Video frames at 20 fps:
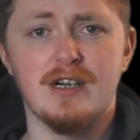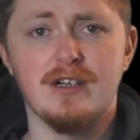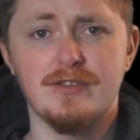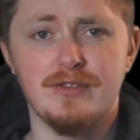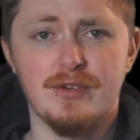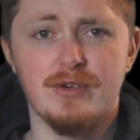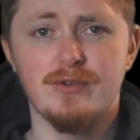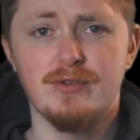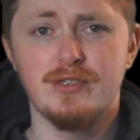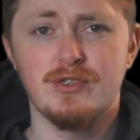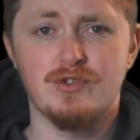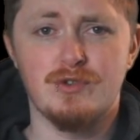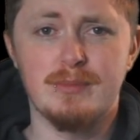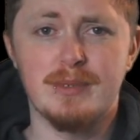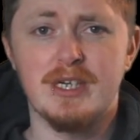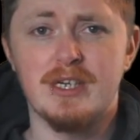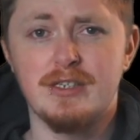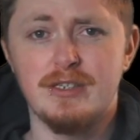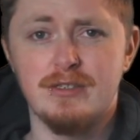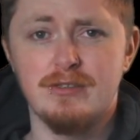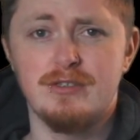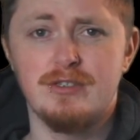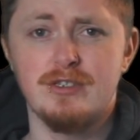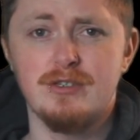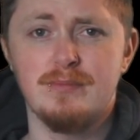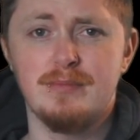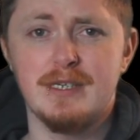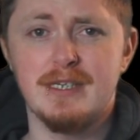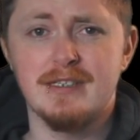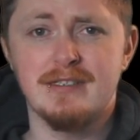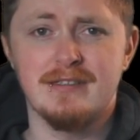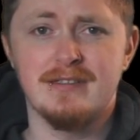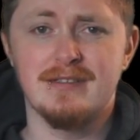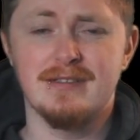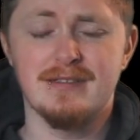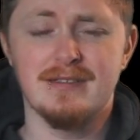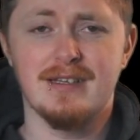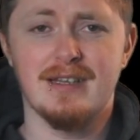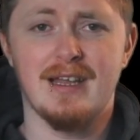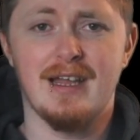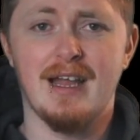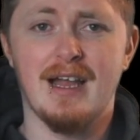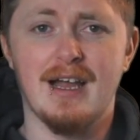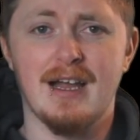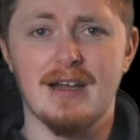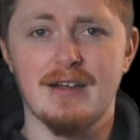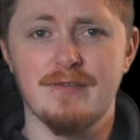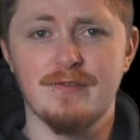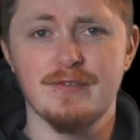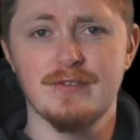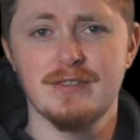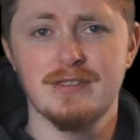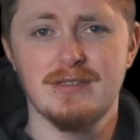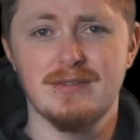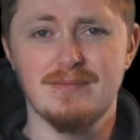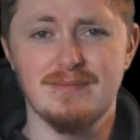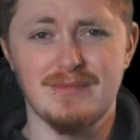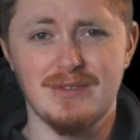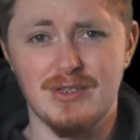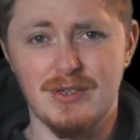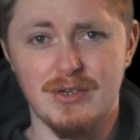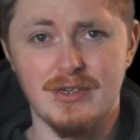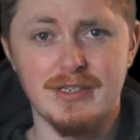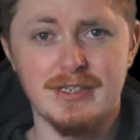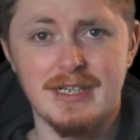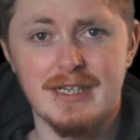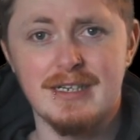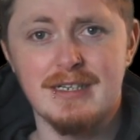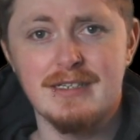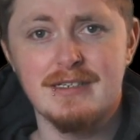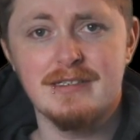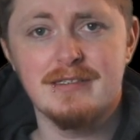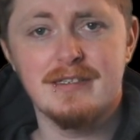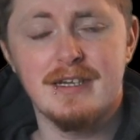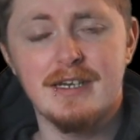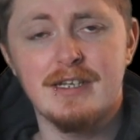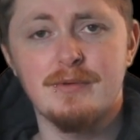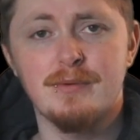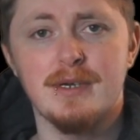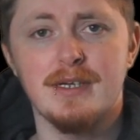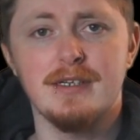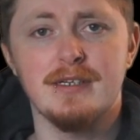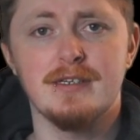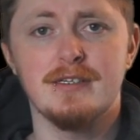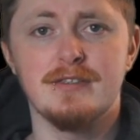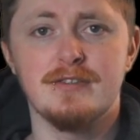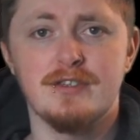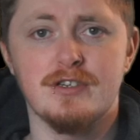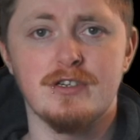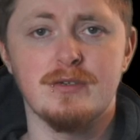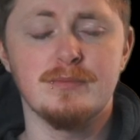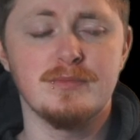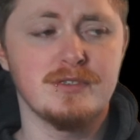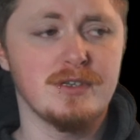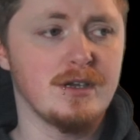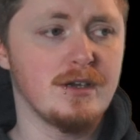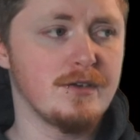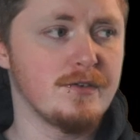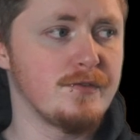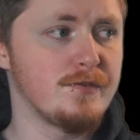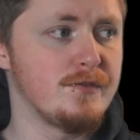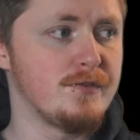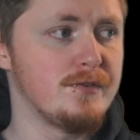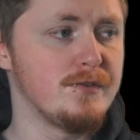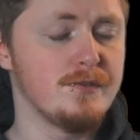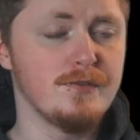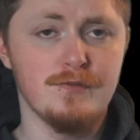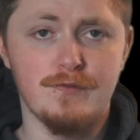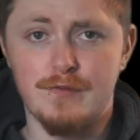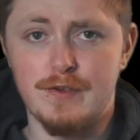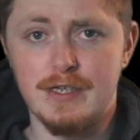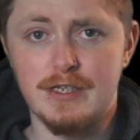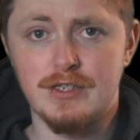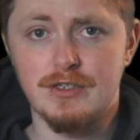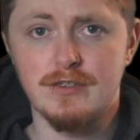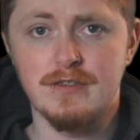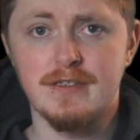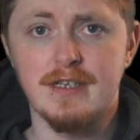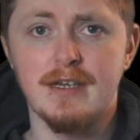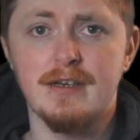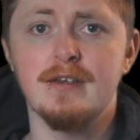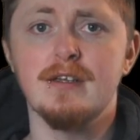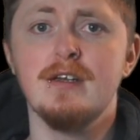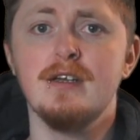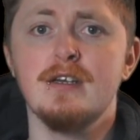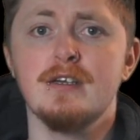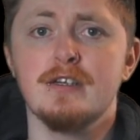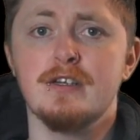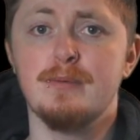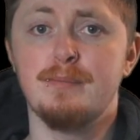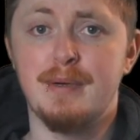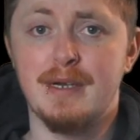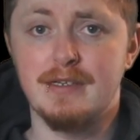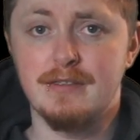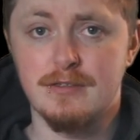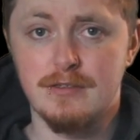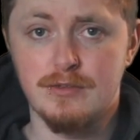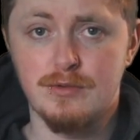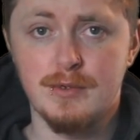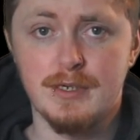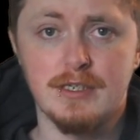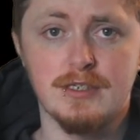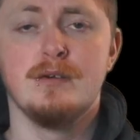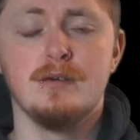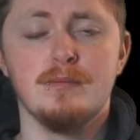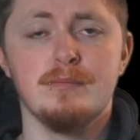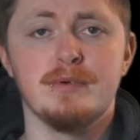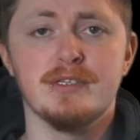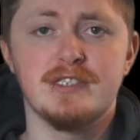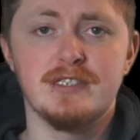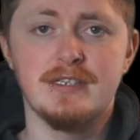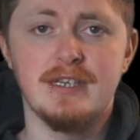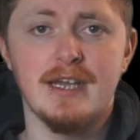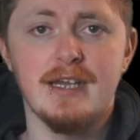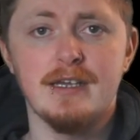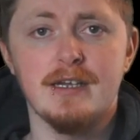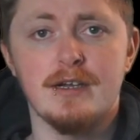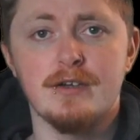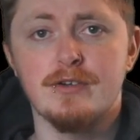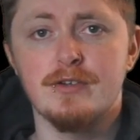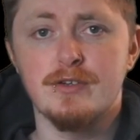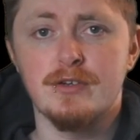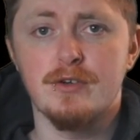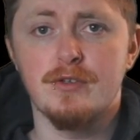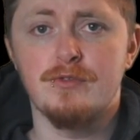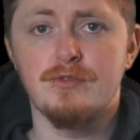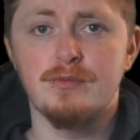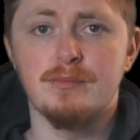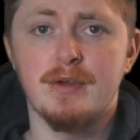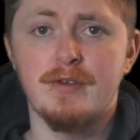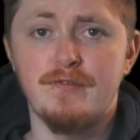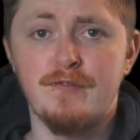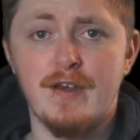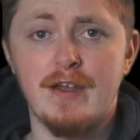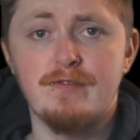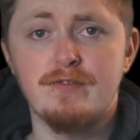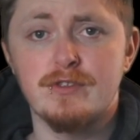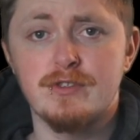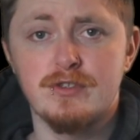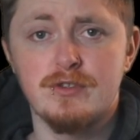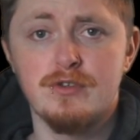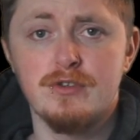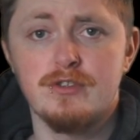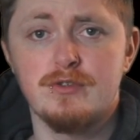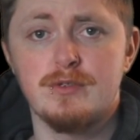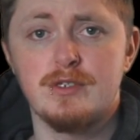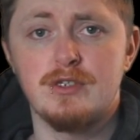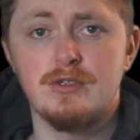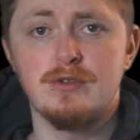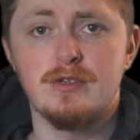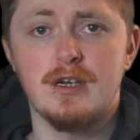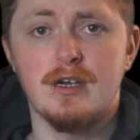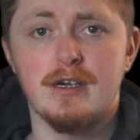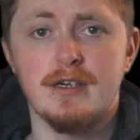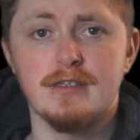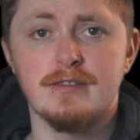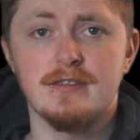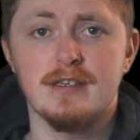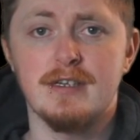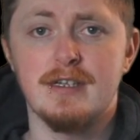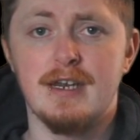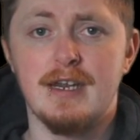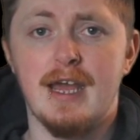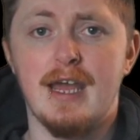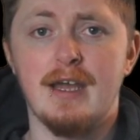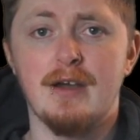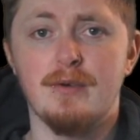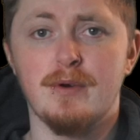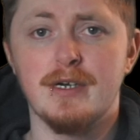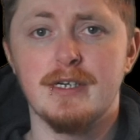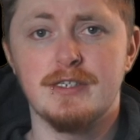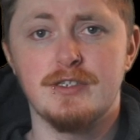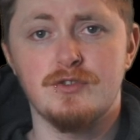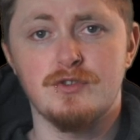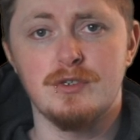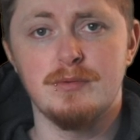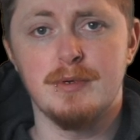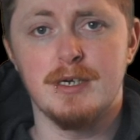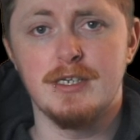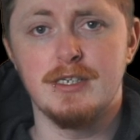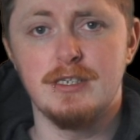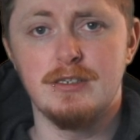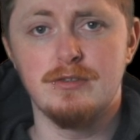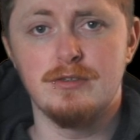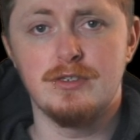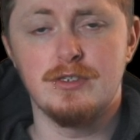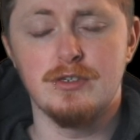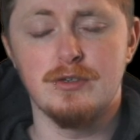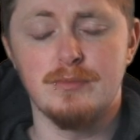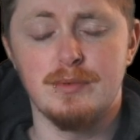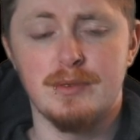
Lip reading: know, streaming on YouTube isn't half as good, at least anyway, in terms of feature set compared to Twitch. But today I'm gonna go through my favorite tools with you guys and how I stream on YouTube.